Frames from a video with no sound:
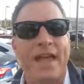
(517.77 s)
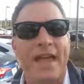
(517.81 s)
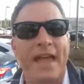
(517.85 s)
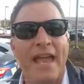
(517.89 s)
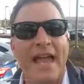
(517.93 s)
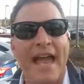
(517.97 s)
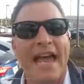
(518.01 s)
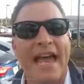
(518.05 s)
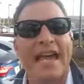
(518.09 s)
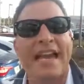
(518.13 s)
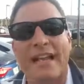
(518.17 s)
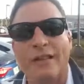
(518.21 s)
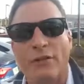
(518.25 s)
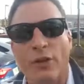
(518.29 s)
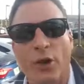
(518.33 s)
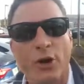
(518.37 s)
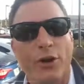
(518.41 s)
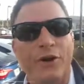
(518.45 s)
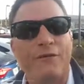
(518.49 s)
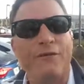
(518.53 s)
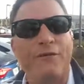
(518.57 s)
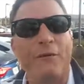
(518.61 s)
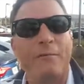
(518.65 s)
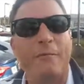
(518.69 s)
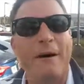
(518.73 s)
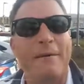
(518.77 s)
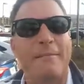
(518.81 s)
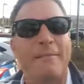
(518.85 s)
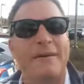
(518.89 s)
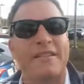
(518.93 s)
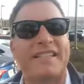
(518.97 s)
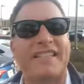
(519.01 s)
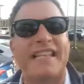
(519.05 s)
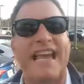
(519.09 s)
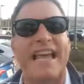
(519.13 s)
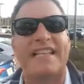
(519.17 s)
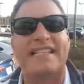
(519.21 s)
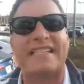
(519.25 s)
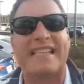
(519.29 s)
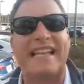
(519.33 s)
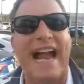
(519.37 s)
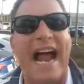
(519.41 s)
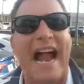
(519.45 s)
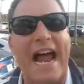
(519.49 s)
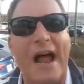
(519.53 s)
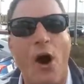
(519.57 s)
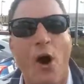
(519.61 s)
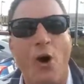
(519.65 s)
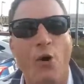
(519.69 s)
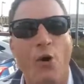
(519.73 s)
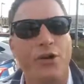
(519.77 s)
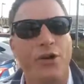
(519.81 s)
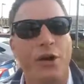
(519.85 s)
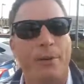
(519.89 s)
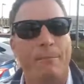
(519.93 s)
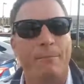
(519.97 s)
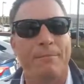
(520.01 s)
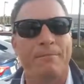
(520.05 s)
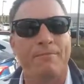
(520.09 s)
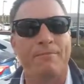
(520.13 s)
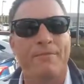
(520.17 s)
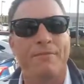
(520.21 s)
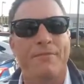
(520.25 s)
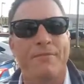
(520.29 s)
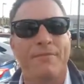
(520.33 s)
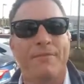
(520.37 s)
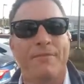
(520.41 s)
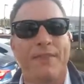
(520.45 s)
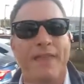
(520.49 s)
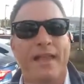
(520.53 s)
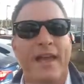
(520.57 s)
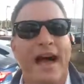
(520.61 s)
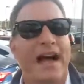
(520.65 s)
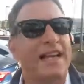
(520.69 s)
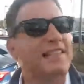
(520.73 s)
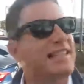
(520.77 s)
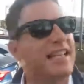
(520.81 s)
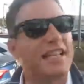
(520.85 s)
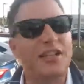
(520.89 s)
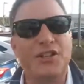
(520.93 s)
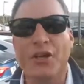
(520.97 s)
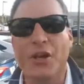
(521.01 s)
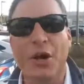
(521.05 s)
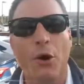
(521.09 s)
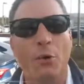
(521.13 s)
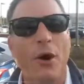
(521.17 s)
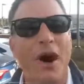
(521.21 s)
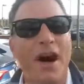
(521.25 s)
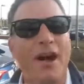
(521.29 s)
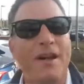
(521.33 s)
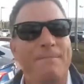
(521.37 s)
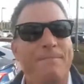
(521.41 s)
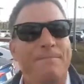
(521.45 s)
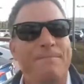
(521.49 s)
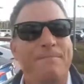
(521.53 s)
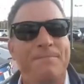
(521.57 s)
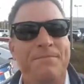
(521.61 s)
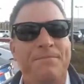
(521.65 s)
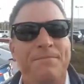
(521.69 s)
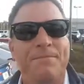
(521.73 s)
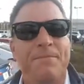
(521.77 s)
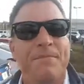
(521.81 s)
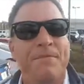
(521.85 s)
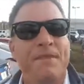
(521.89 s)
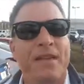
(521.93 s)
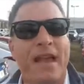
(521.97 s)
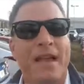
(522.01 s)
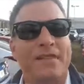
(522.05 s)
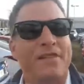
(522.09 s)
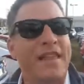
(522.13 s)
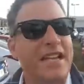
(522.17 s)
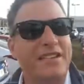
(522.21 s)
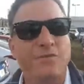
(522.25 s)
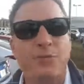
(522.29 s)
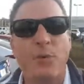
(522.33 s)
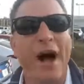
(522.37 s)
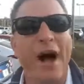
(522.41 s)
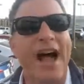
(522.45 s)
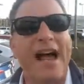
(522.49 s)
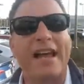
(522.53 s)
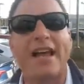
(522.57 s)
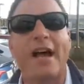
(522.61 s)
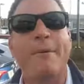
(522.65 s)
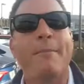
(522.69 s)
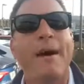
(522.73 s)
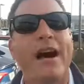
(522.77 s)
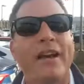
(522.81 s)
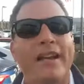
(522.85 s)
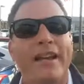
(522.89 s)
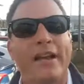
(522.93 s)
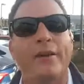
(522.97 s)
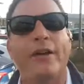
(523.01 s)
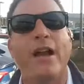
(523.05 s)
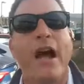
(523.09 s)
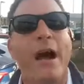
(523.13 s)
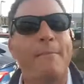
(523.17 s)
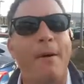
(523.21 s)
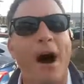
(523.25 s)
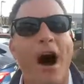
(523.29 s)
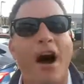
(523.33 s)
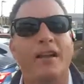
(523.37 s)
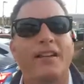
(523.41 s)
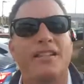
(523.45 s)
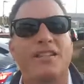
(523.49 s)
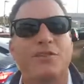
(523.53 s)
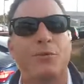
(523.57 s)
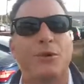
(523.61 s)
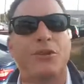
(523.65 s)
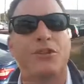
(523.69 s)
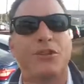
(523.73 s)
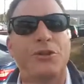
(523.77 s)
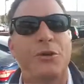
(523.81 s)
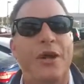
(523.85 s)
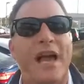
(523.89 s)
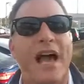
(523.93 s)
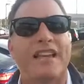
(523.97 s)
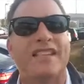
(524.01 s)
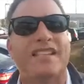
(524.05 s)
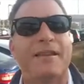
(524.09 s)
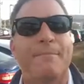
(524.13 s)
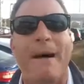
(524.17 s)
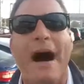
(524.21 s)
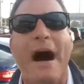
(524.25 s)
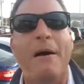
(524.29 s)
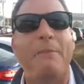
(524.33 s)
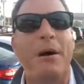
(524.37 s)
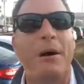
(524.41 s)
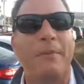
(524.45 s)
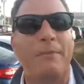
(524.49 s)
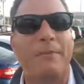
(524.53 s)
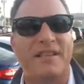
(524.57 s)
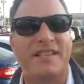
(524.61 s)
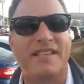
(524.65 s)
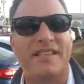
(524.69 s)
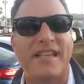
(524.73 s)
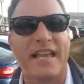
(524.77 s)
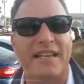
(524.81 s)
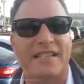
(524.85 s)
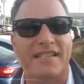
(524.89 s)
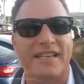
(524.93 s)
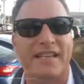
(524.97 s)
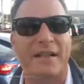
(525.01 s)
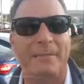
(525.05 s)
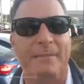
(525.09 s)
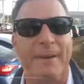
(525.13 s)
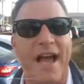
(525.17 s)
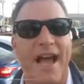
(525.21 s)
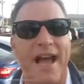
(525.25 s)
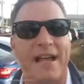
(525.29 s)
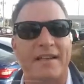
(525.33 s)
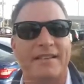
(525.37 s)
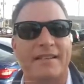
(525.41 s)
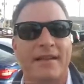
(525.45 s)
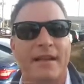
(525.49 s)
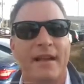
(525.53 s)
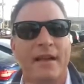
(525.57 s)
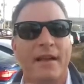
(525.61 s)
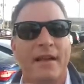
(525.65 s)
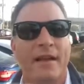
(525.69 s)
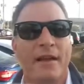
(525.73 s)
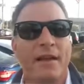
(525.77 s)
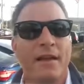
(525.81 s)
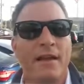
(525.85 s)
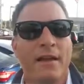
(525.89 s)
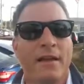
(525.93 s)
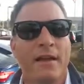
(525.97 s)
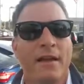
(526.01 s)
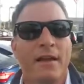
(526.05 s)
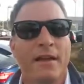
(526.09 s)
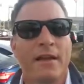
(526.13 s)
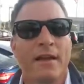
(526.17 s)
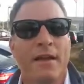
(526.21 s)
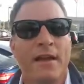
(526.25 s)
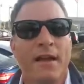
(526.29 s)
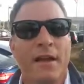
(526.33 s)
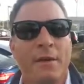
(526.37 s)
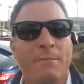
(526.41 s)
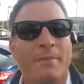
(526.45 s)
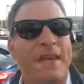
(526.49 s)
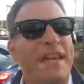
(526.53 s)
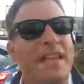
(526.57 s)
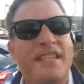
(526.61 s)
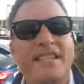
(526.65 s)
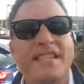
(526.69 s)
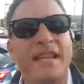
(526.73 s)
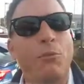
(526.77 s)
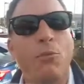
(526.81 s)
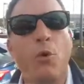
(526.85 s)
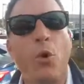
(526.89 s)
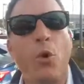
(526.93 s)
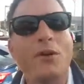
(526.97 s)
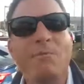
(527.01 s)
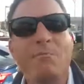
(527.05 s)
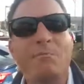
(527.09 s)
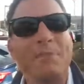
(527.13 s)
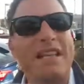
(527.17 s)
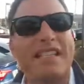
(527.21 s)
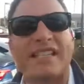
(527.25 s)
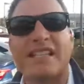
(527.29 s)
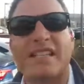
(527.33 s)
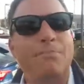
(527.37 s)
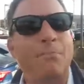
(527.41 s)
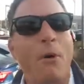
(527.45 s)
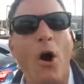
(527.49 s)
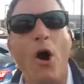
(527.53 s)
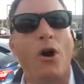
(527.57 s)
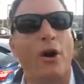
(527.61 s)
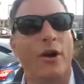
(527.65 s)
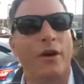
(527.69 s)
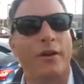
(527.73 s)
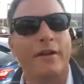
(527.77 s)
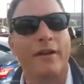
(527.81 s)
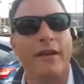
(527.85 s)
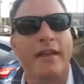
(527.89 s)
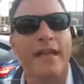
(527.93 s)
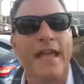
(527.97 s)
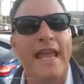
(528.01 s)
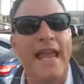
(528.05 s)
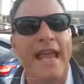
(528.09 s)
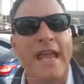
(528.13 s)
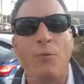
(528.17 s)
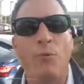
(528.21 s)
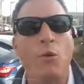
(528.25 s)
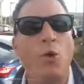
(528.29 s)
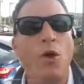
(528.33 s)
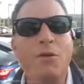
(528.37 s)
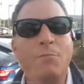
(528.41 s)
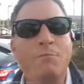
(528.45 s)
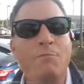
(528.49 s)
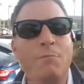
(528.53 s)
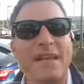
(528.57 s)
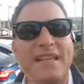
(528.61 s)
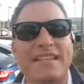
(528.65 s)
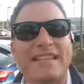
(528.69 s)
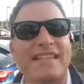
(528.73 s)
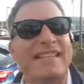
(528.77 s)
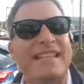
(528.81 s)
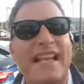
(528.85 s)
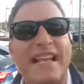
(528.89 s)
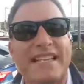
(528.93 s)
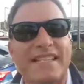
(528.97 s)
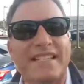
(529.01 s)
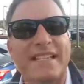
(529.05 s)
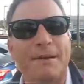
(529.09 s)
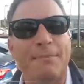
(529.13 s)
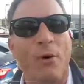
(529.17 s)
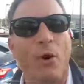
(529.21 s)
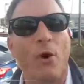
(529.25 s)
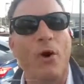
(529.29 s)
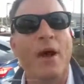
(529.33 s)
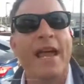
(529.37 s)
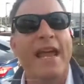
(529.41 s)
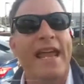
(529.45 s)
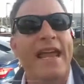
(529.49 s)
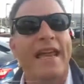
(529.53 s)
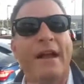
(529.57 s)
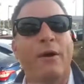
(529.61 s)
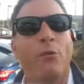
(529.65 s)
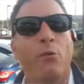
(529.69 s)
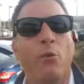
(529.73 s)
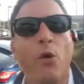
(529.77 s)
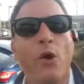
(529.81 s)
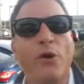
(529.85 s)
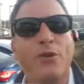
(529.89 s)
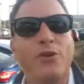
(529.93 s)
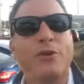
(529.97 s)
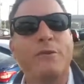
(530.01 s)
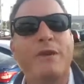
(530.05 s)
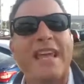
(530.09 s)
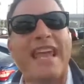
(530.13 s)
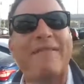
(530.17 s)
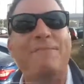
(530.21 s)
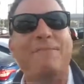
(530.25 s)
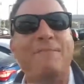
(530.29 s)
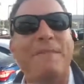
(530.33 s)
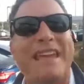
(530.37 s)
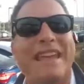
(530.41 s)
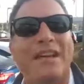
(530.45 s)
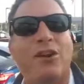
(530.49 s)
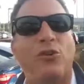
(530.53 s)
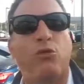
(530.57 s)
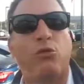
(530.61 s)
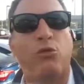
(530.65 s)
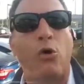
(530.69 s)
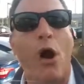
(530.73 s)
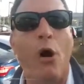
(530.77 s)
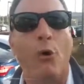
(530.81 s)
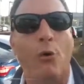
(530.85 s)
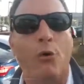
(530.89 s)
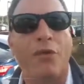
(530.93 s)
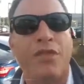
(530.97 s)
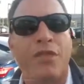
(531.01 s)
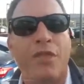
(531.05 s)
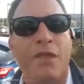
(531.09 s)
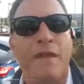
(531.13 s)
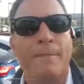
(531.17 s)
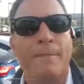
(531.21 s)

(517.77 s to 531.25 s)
And I learned from my mistakes, and I owned them. I said, you know what? That's why I come out here and I'm honest with you guys about my mistakes in the past. Because it wouldn't be smart, it wouldn't be sensible, and it wouldn't give me growth